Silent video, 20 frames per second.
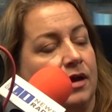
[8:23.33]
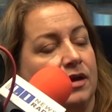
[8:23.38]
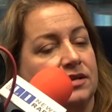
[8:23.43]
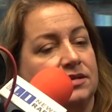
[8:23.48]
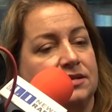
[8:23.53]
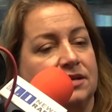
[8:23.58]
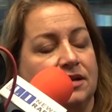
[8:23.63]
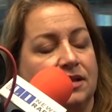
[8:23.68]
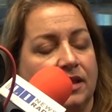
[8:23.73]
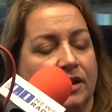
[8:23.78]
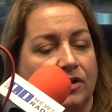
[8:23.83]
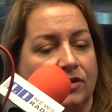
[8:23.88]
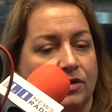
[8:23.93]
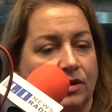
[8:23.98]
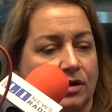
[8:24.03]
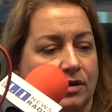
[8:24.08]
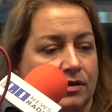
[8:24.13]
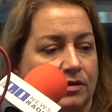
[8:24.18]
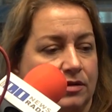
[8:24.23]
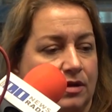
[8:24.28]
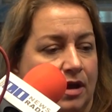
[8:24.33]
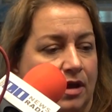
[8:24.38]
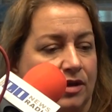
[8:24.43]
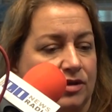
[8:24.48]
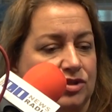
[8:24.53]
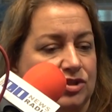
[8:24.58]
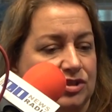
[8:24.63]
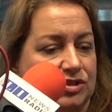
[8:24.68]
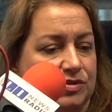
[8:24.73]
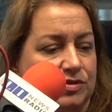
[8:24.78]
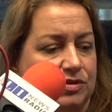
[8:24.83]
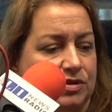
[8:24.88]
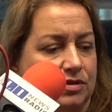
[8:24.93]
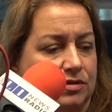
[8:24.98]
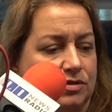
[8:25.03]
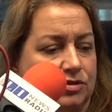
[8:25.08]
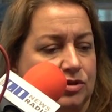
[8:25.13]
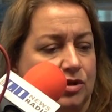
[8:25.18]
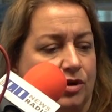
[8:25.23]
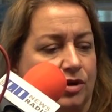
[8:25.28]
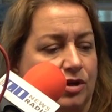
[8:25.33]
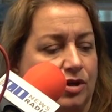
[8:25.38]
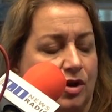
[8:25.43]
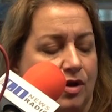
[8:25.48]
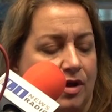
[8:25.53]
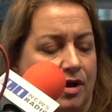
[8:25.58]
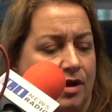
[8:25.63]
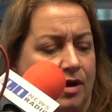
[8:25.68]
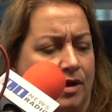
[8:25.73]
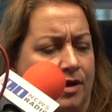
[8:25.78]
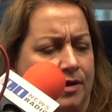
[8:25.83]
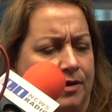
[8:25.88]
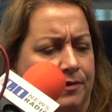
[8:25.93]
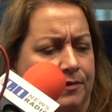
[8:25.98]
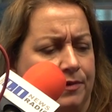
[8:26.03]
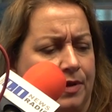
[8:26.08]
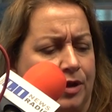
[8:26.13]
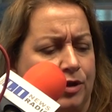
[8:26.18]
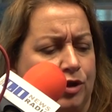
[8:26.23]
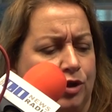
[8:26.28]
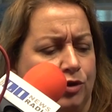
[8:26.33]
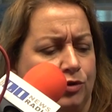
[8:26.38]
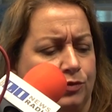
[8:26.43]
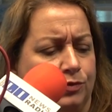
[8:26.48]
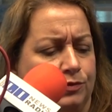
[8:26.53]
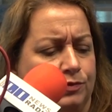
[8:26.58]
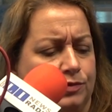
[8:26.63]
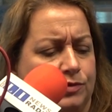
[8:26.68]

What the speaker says: Sinclair just started a new